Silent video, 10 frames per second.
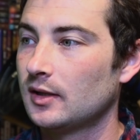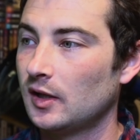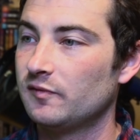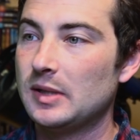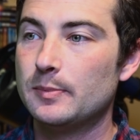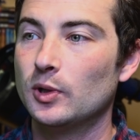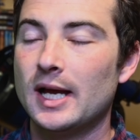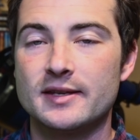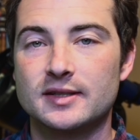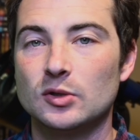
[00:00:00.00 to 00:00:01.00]
of people
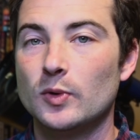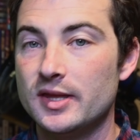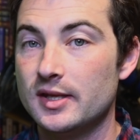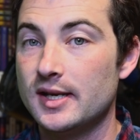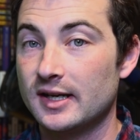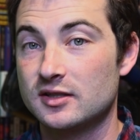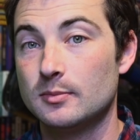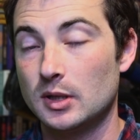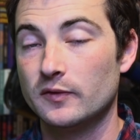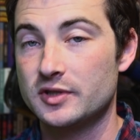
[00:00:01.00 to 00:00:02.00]
asking when the next
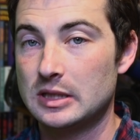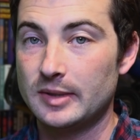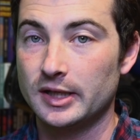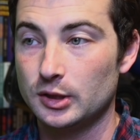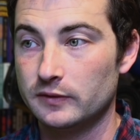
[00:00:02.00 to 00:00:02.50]
Marvel Cinematic